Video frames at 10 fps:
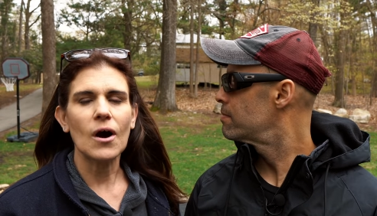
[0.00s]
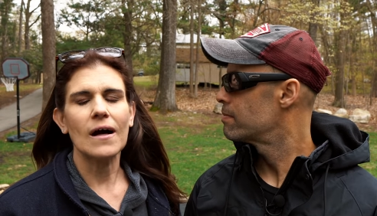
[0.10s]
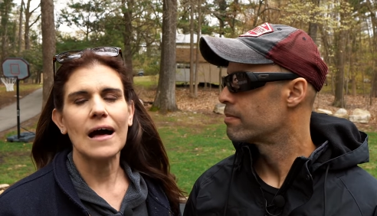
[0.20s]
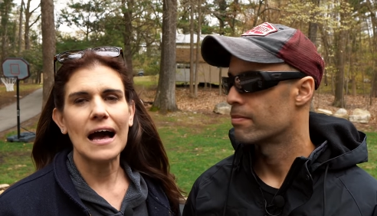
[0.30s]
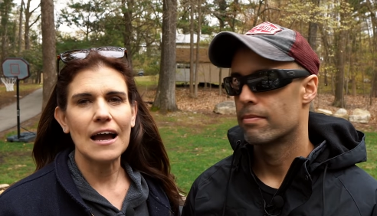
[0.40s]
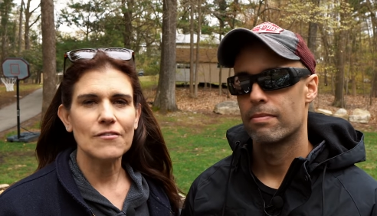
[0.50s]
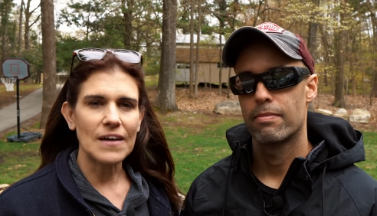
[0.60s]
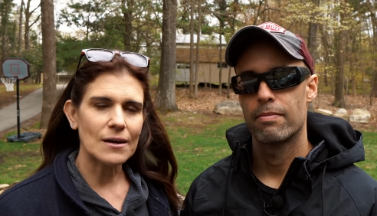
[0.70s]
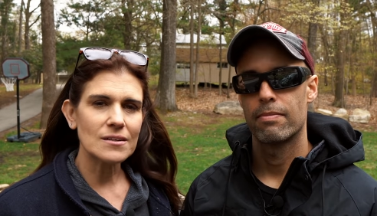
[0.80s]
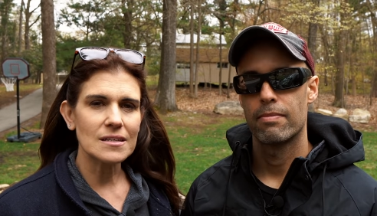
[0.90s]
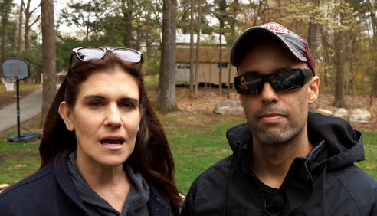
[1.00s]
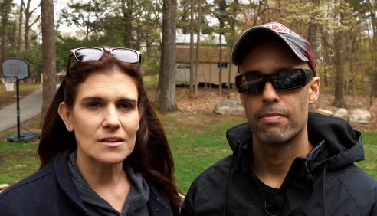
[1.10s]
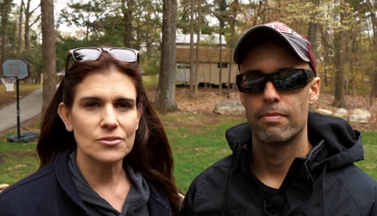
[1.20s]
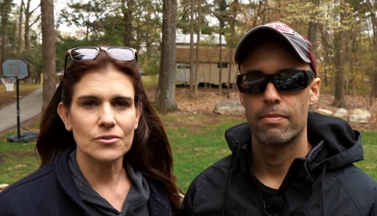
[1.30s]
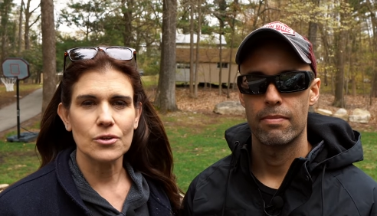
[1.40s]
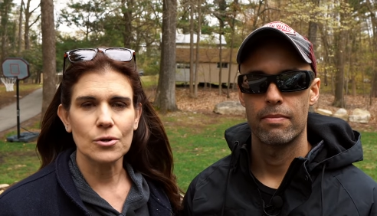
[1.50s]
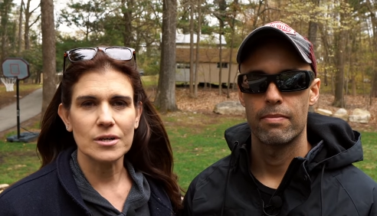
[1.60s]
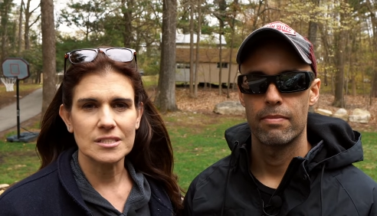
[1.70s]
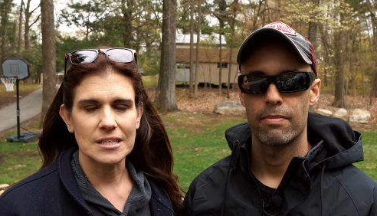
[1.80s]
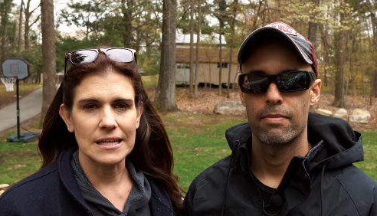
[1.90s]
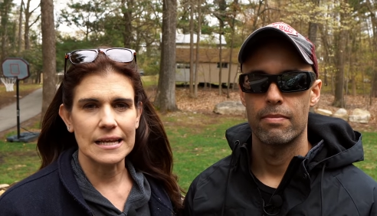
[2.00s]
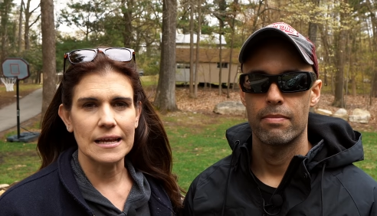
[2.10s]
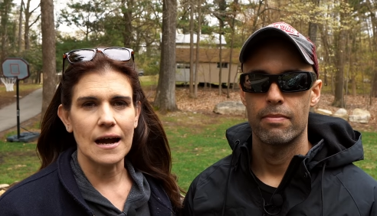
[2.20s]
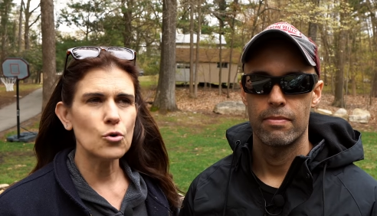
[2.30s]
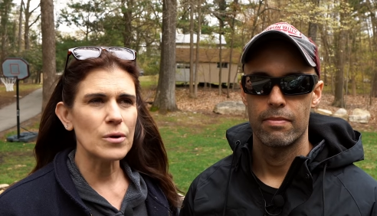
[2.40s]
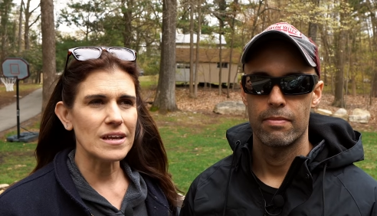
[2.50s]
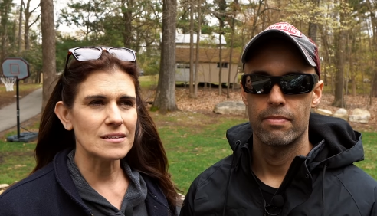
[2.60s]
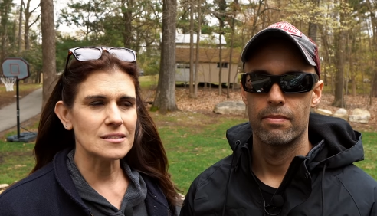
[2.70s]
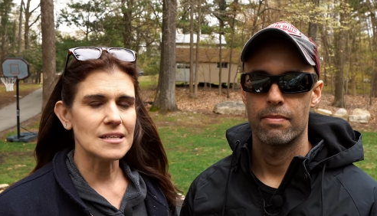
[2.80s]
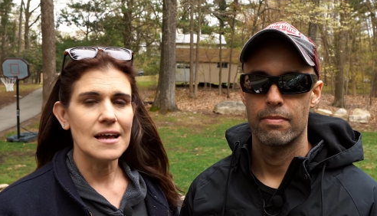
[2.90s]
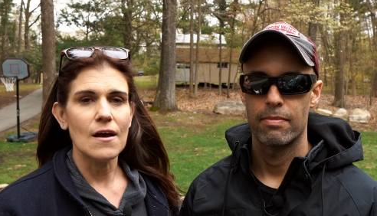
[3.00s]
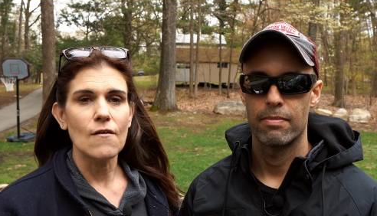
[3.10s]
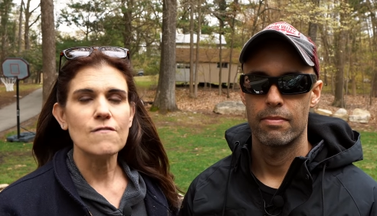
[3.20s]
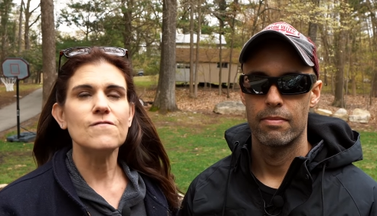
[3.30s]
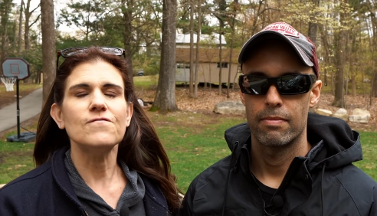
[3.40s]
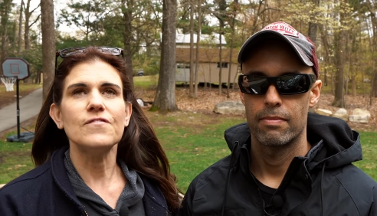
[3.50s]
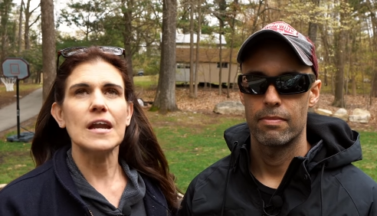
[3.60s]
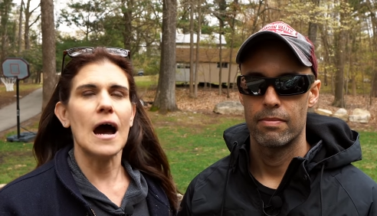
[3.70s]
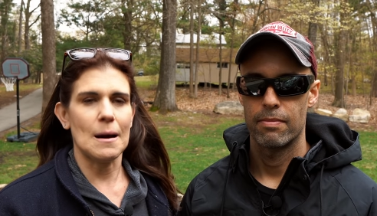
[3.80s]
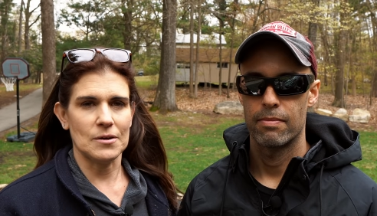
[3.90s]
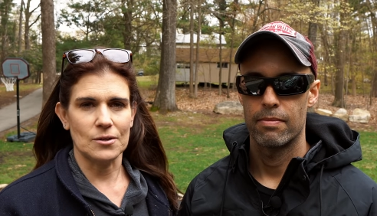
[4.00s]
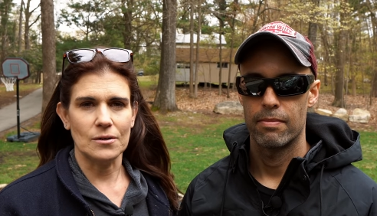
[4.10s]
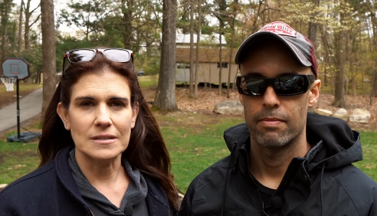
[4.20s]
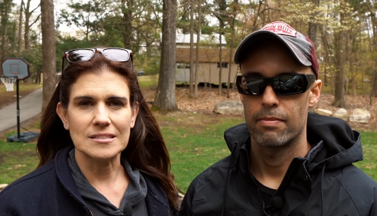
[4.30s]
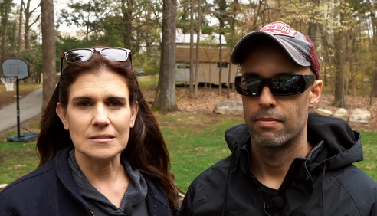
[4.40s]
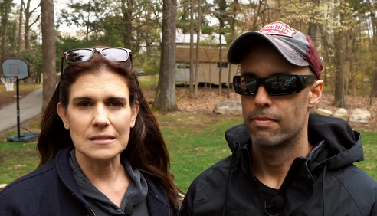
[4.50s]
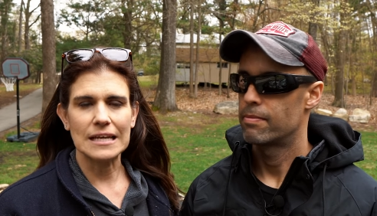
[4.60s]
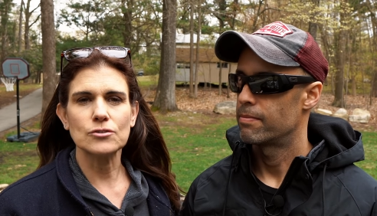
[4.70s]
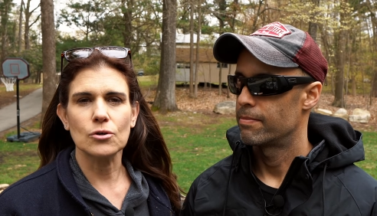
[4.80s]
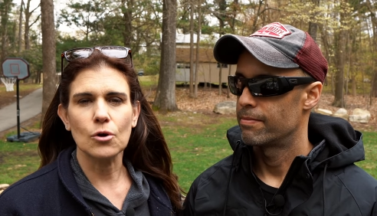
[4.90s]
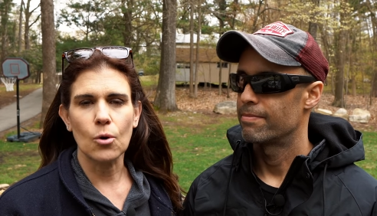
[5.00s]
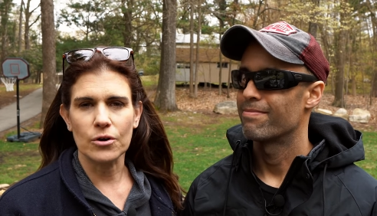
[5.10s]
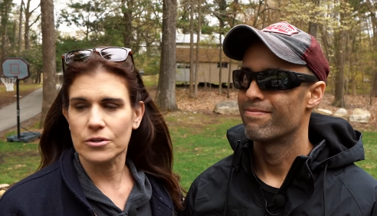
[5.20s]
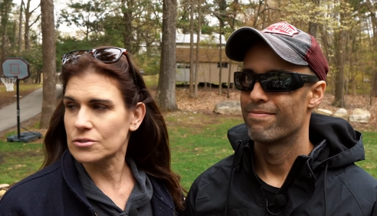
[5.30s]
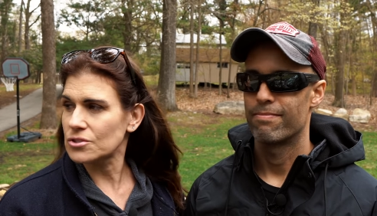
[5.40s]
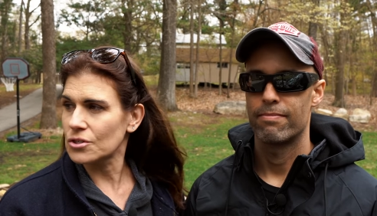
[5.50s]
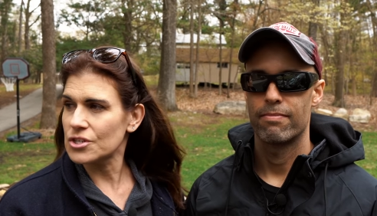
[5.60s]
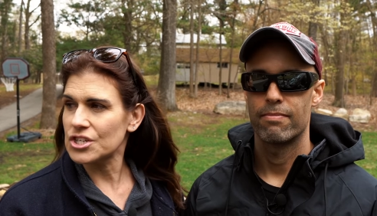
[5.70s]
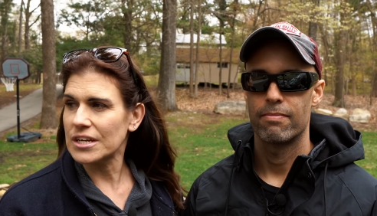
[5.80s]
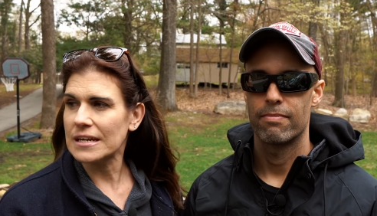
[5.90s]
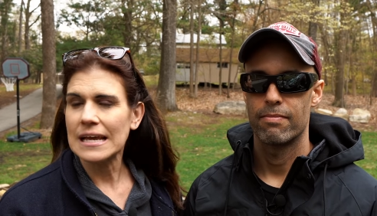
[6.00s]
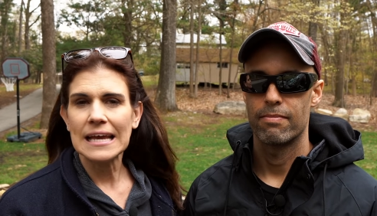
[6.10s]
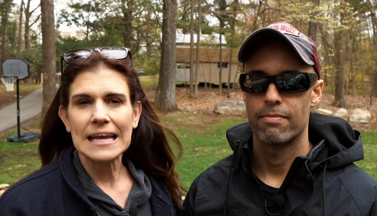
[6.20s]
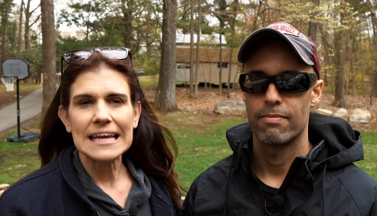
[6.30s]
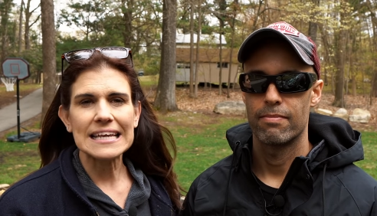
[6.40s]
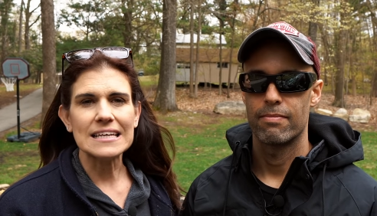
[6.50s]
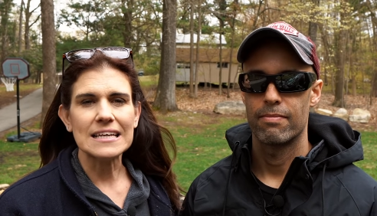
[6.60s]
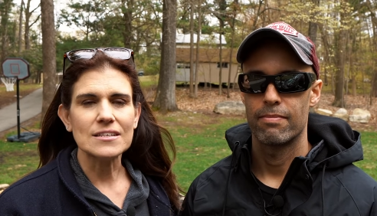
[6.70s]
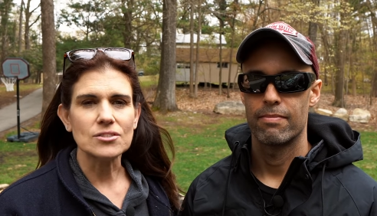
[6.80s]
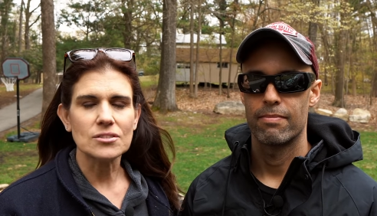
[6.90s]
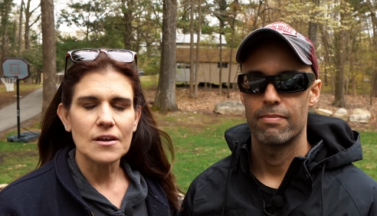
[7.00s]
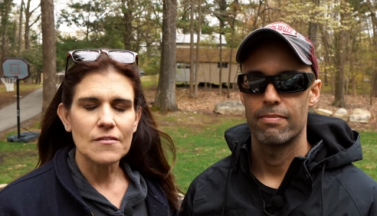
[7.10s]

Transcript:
Speaker 1: Well, I found a doctor in New York City who is phenomenal. He's a laser and corneal surgeon he is